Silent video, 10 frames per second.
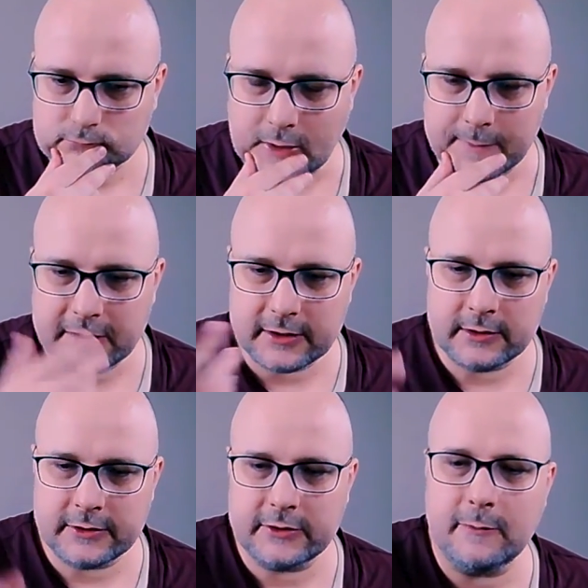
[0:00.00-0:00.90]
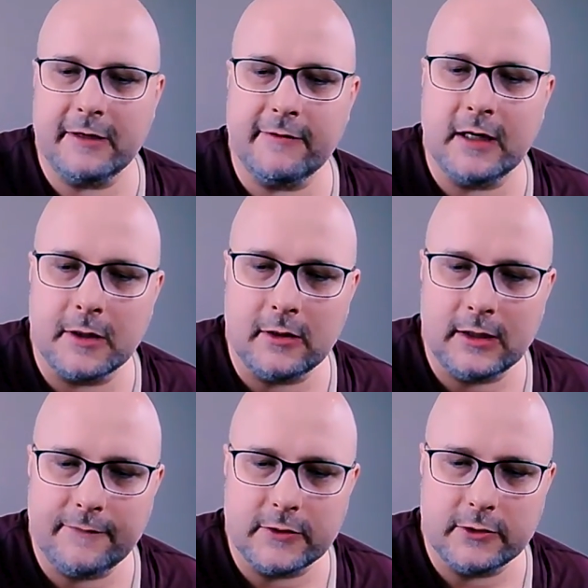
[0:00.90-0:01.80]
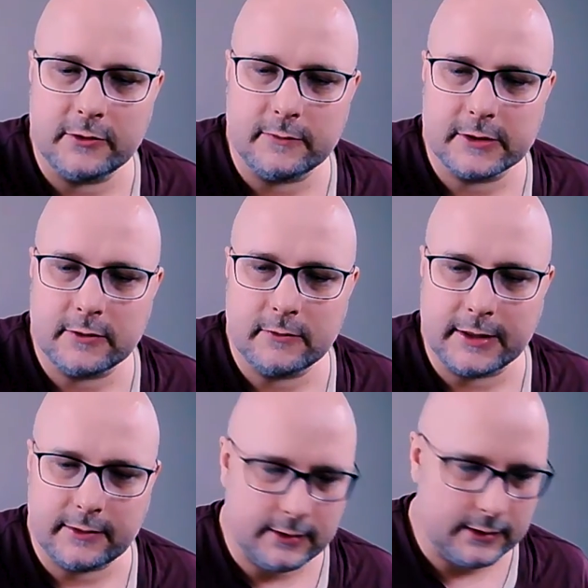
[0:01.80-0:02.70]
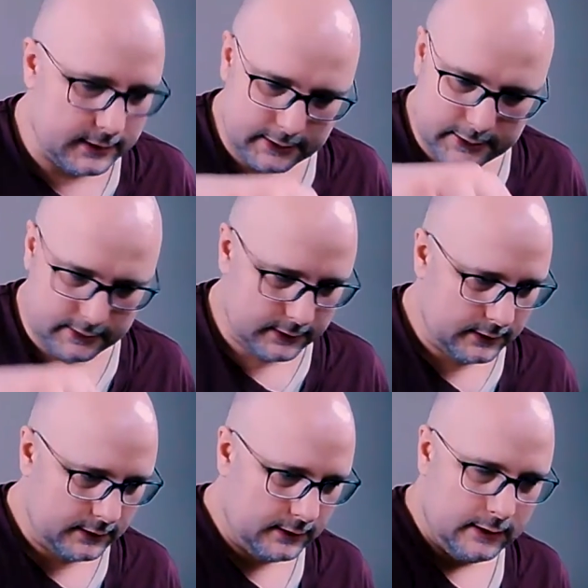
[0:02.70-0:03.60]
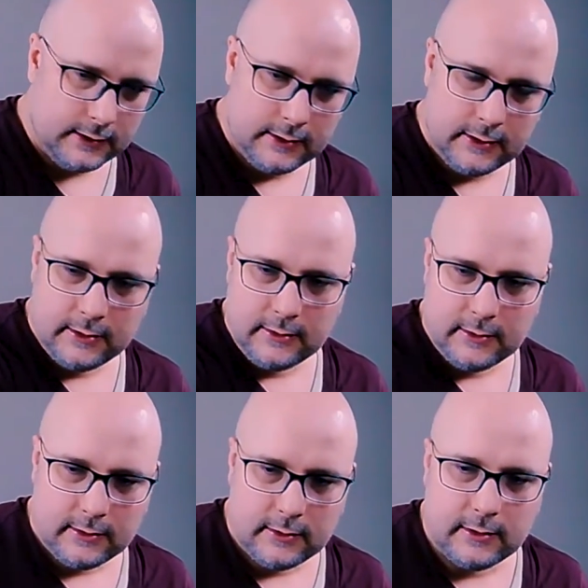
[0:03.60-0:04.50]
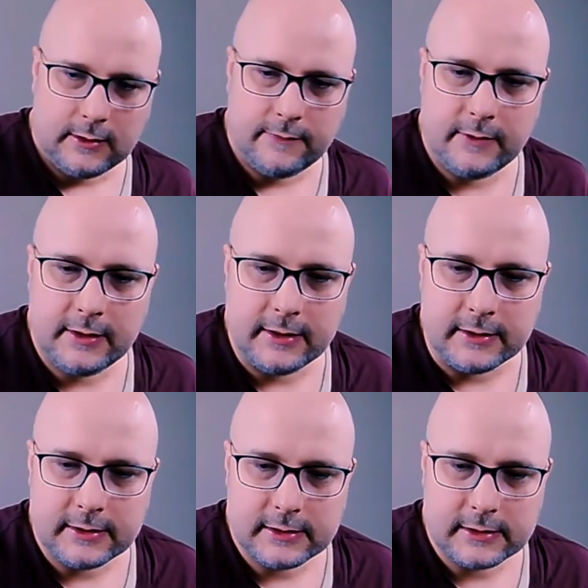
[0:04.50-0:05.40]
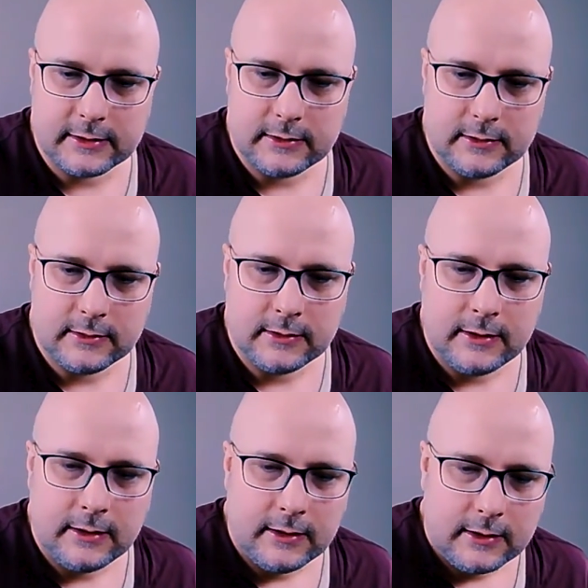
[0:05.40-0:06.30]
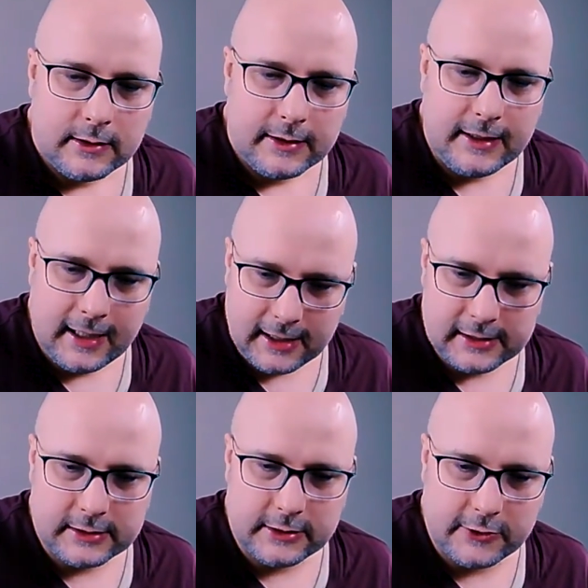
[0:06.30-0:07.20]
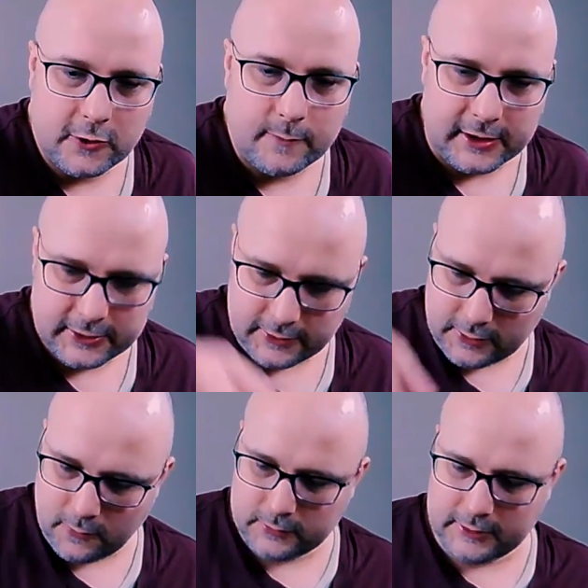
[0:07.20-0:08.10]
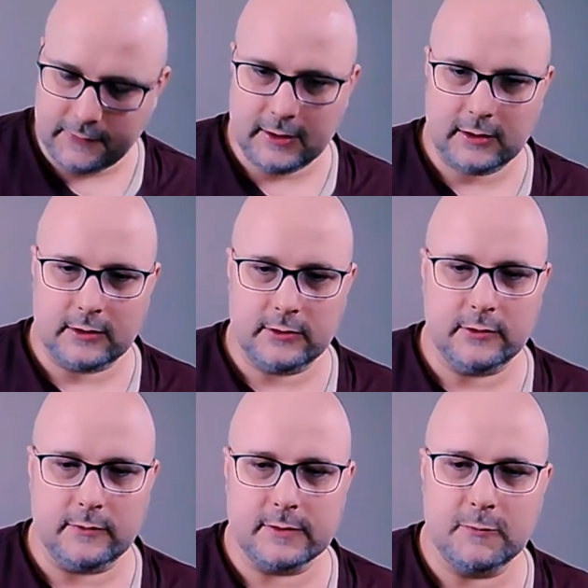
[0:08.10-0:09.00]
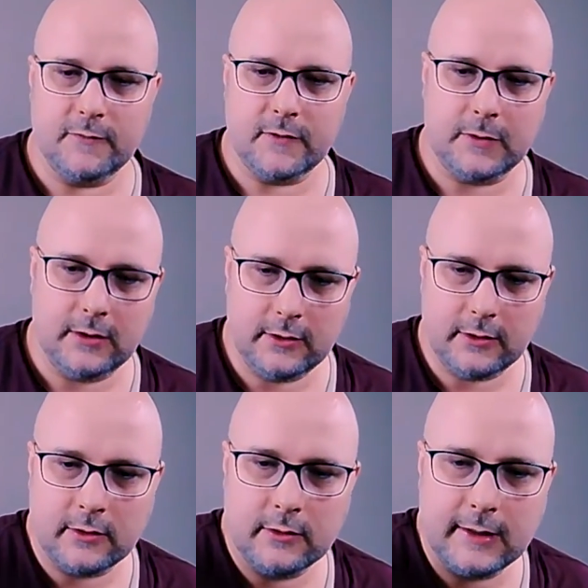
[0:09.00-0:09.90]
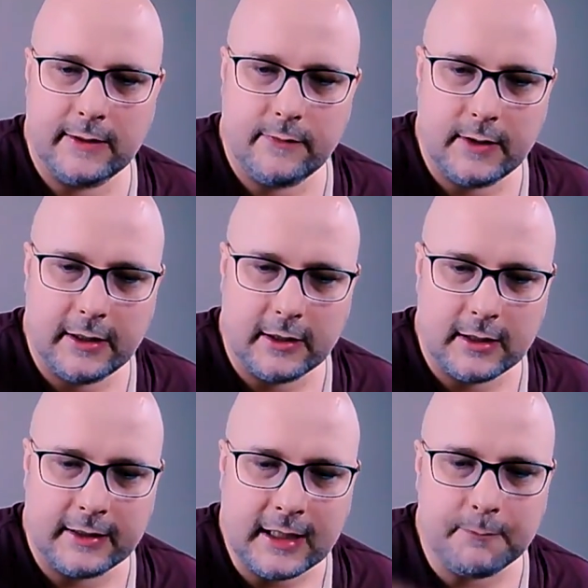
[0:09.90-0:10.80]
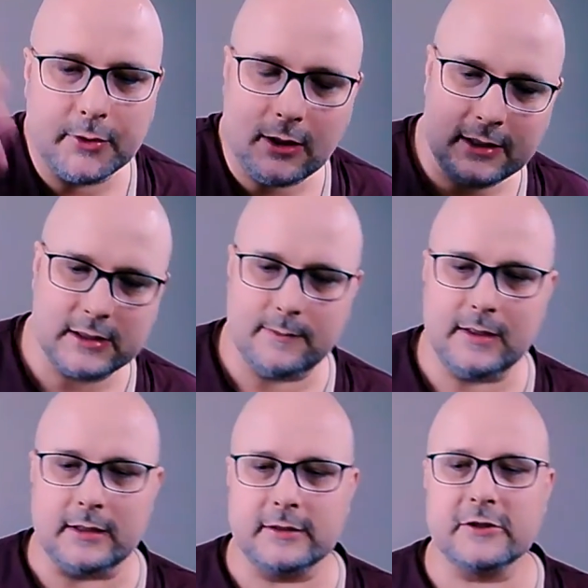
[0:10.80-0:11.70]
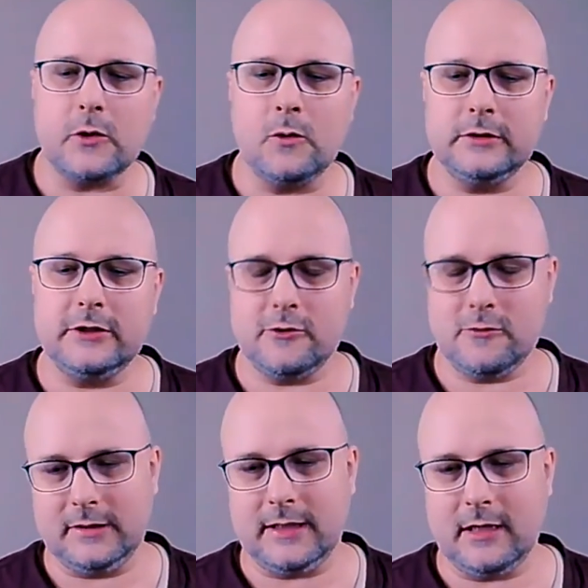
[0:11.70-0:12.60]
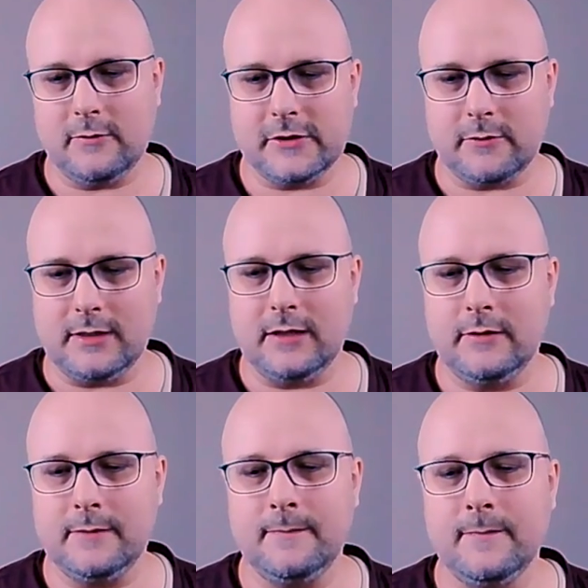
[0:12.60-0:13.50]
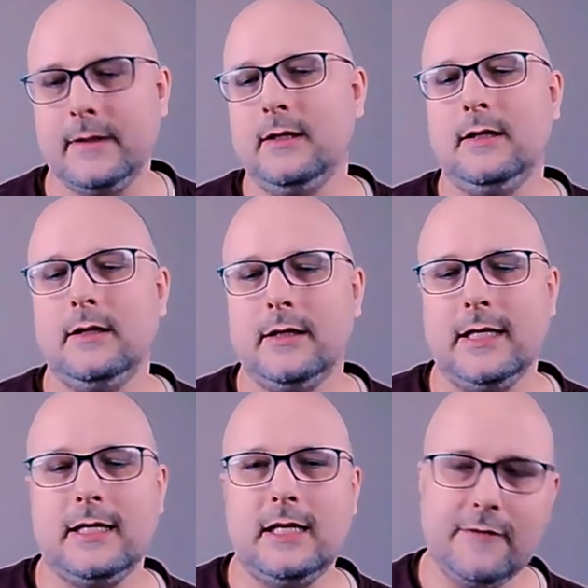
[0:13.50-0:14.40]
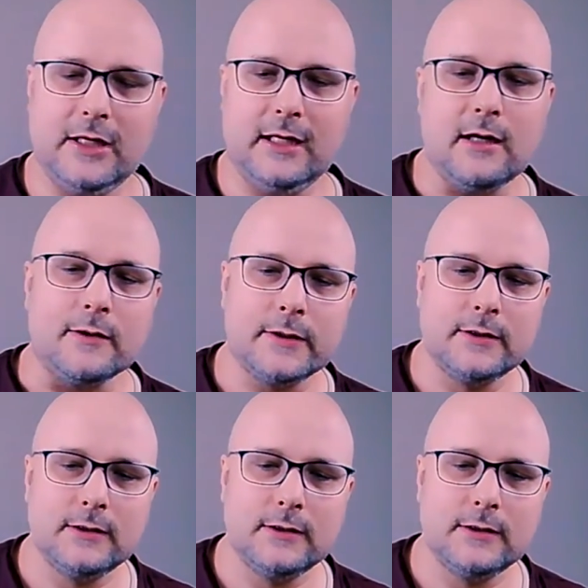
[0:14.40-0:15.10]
I mean, there's still a way around, but all I have to do is go like this, and this. He has to dome it, so the only thing he can do is move up here and there, and that blocks him in. So there's only domed towers around him, he can never get out.